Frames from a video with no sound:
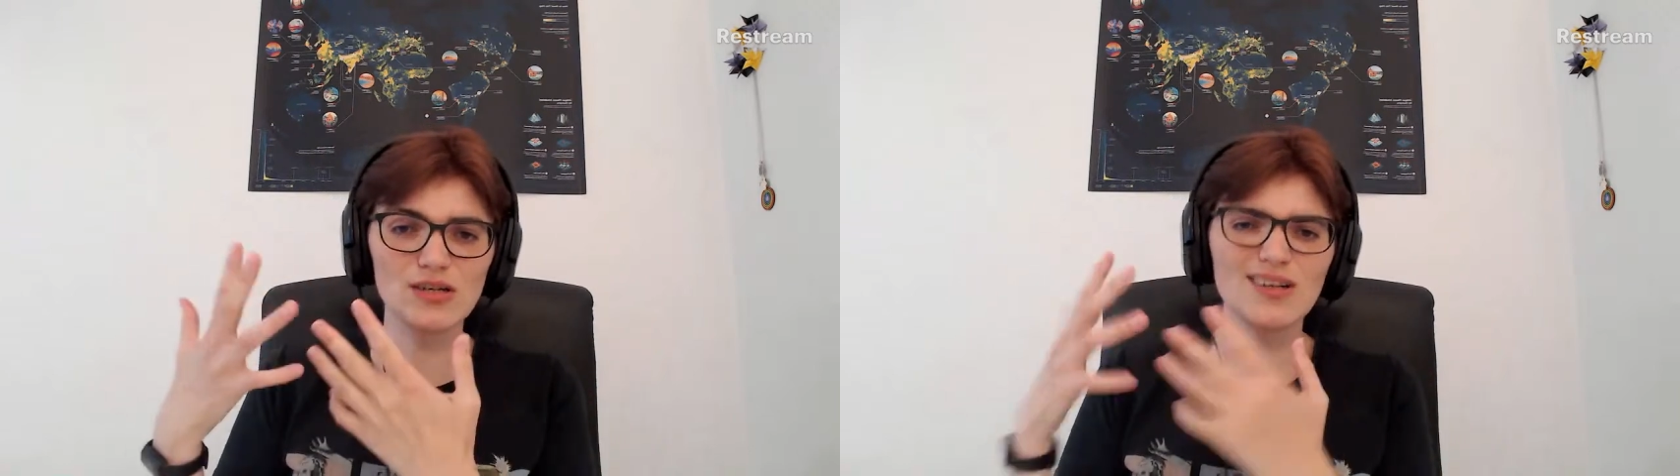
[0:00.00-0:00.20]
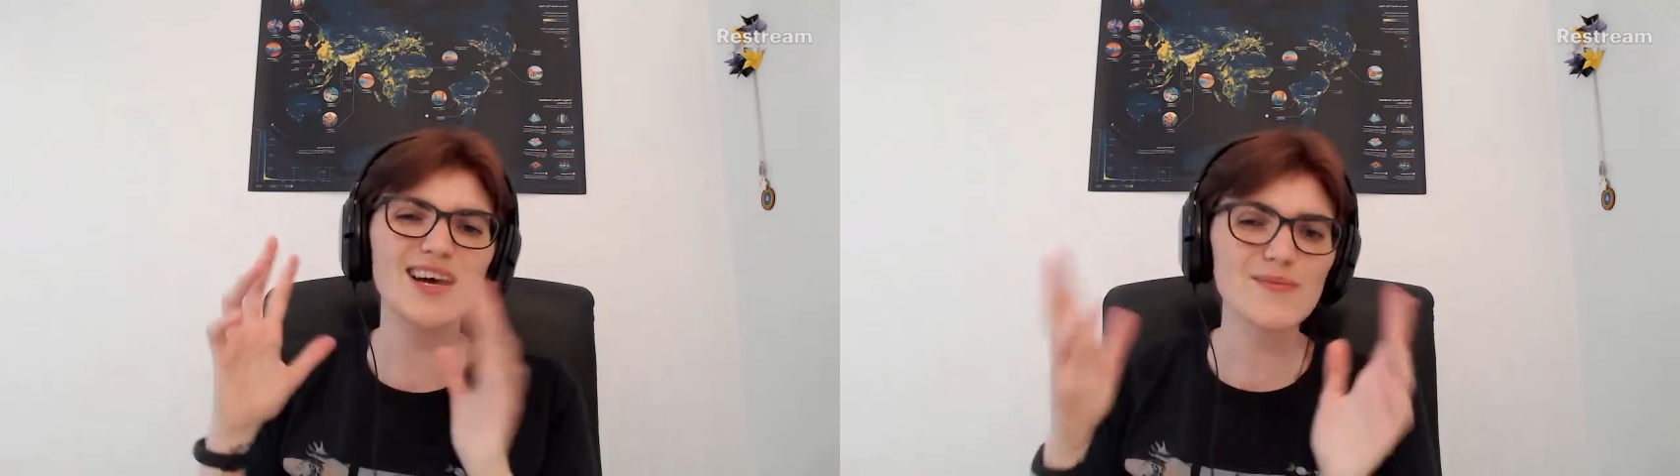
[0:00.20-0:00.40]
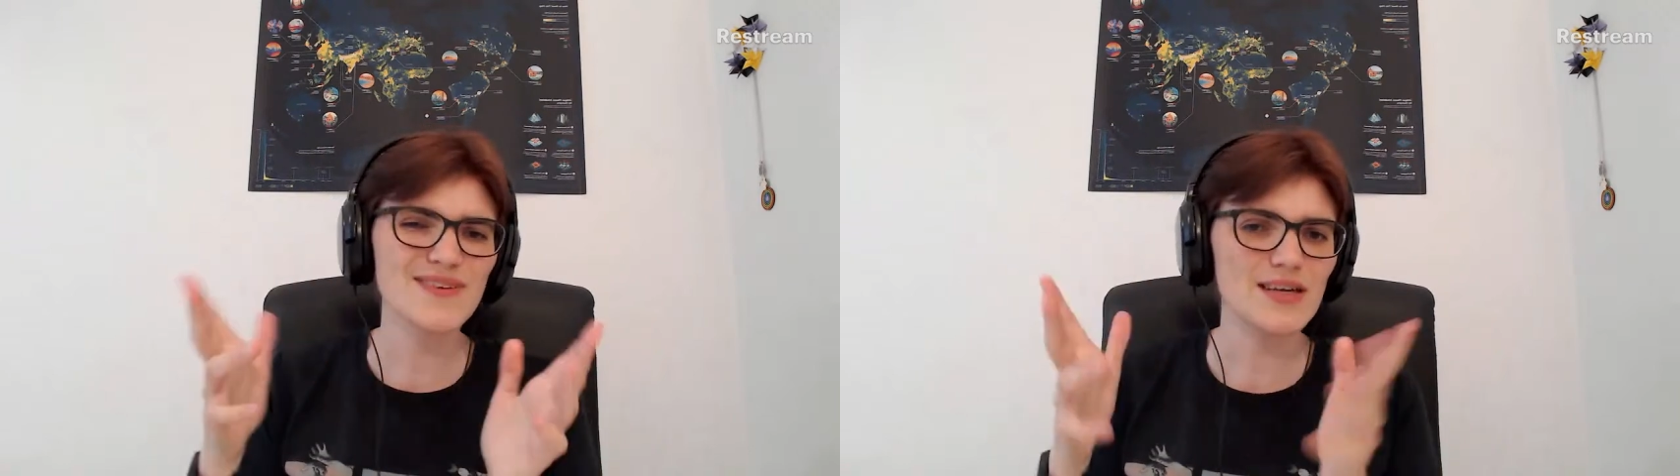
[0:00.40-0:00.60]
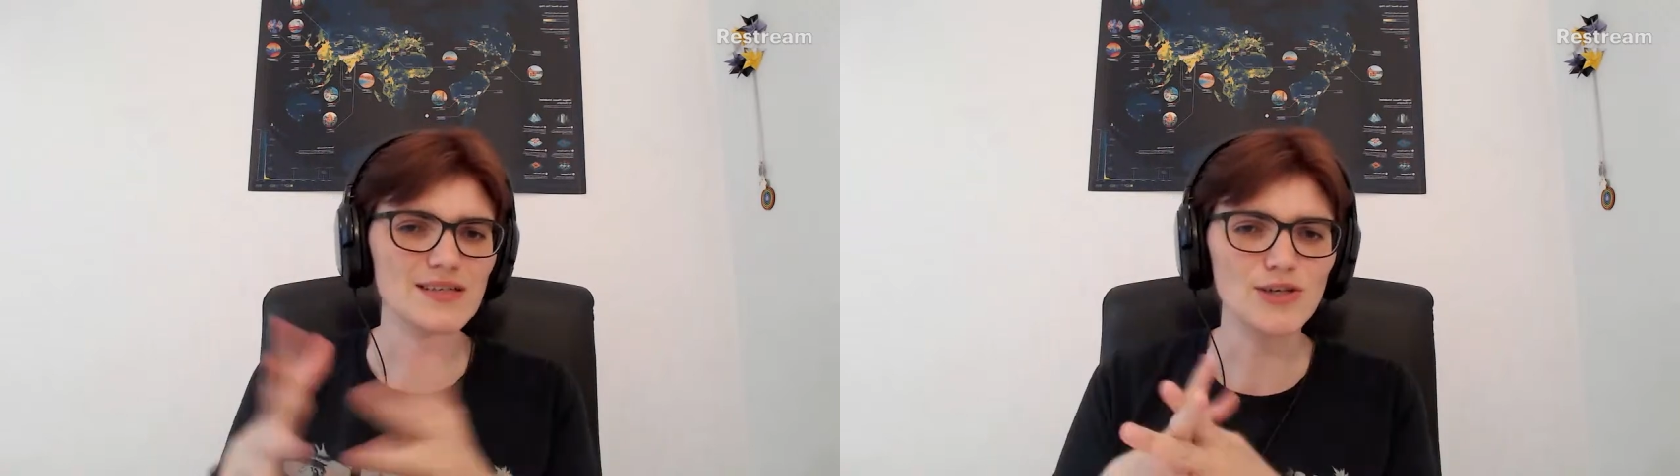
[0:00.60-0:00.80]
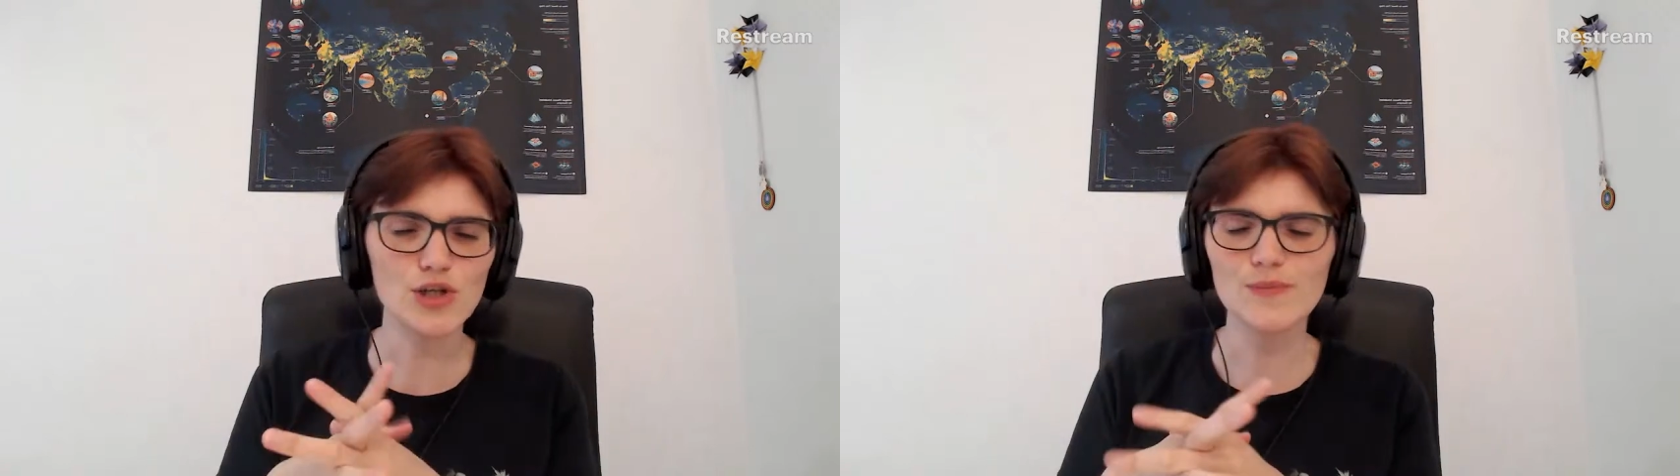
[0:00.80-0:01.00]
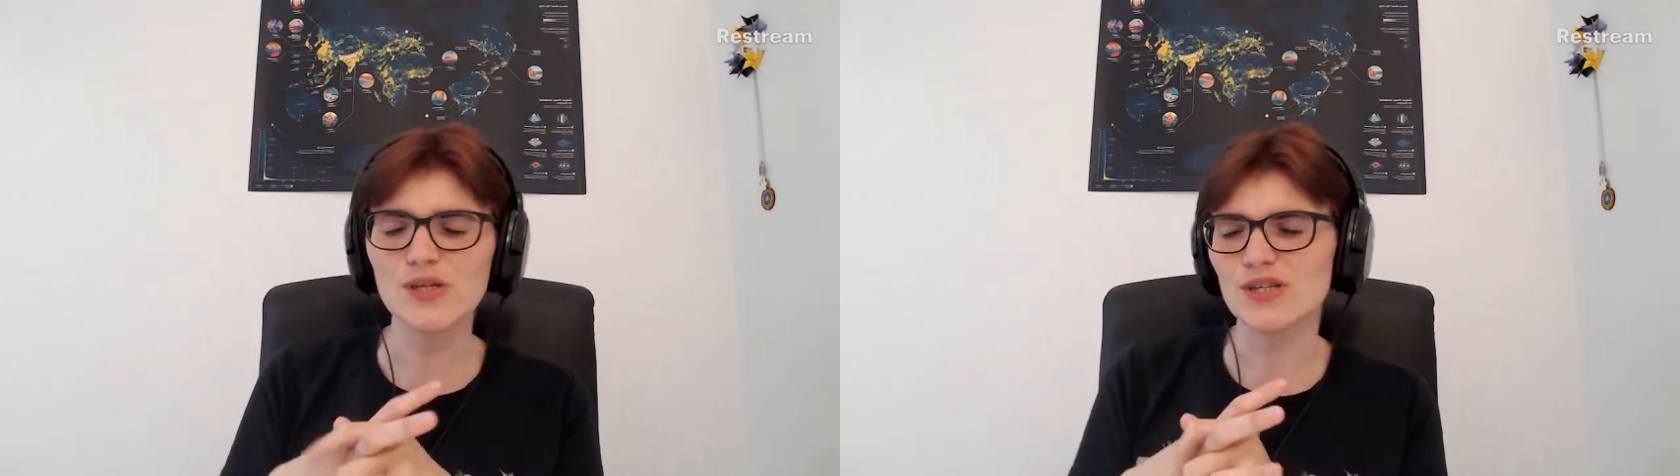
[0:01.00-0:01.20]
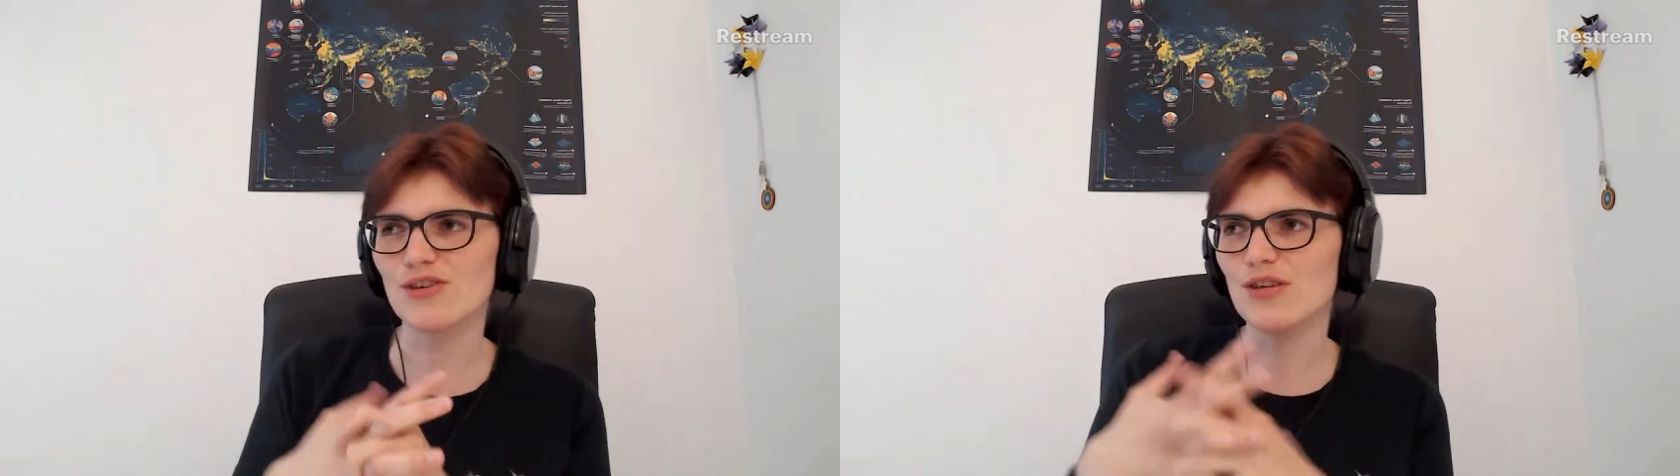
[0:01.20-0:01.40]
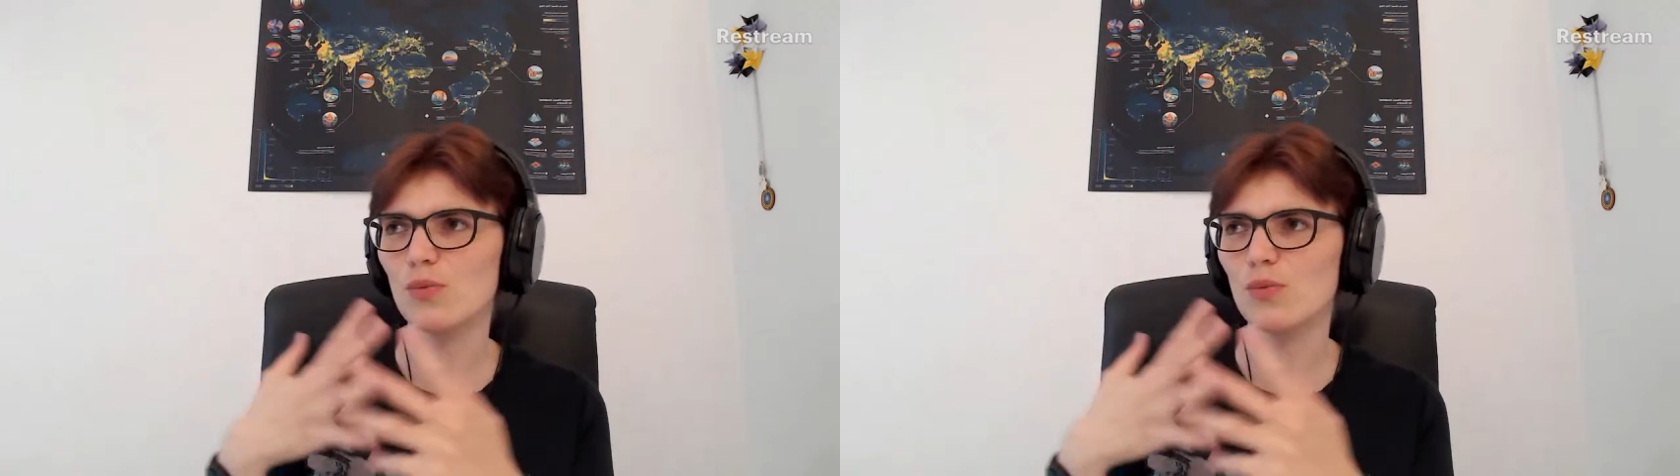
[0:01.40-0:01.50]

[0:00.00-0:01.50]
a hypothetical object, sorry,